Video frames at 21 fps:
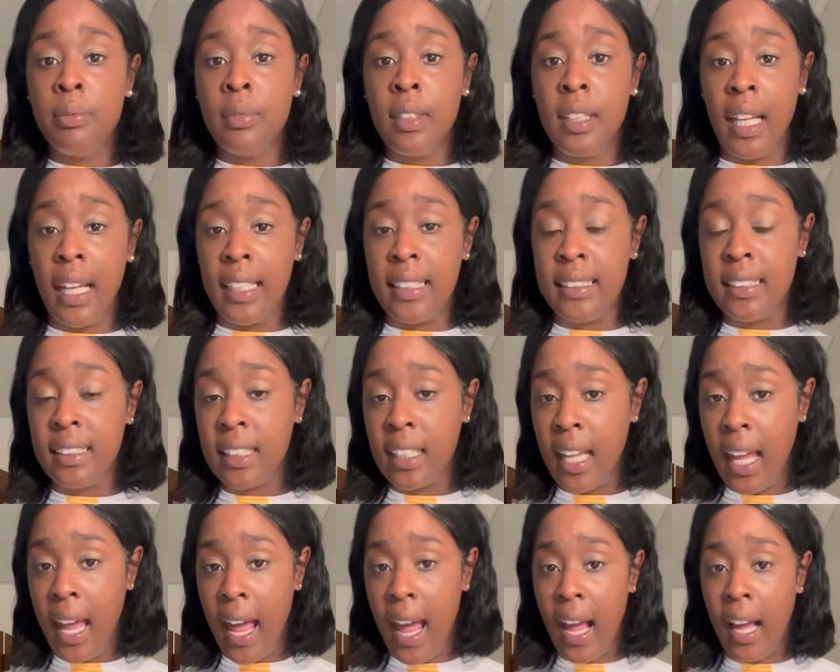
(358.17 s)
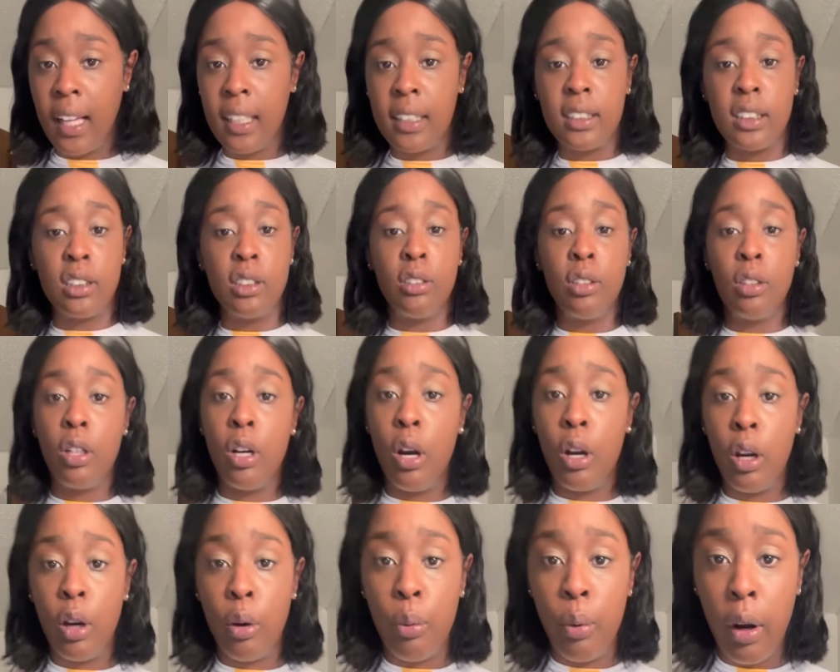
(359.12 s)
nice slacks, go
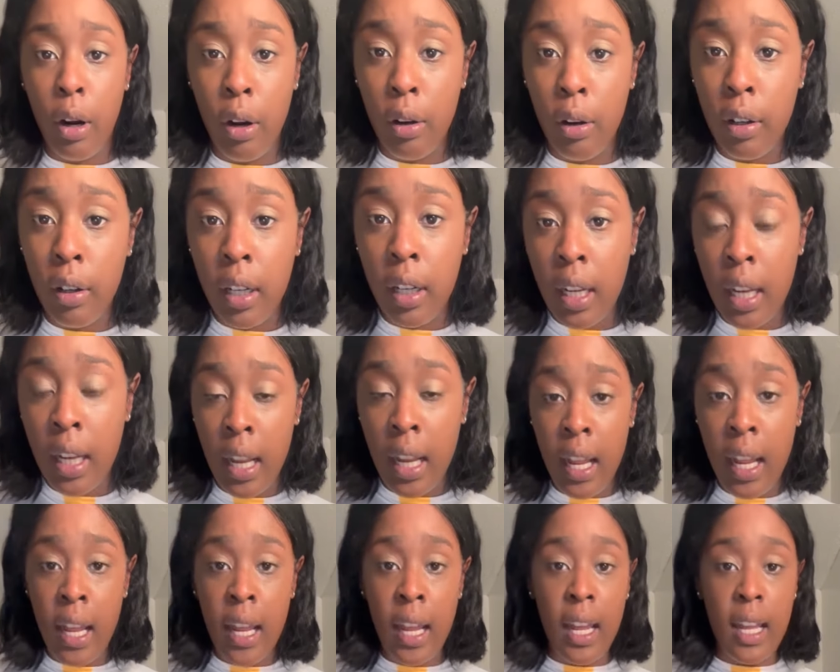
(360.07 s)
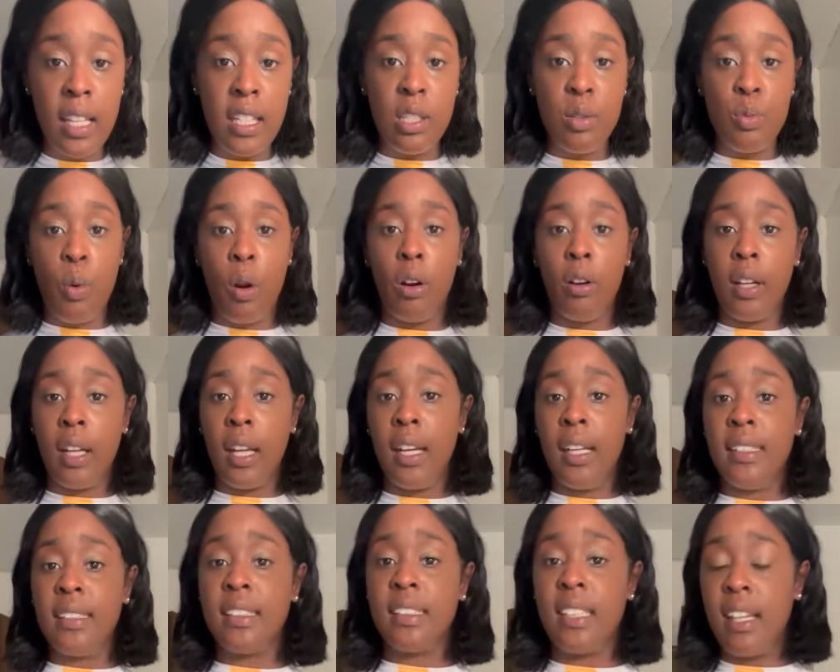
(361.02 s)
to work. It's working, it's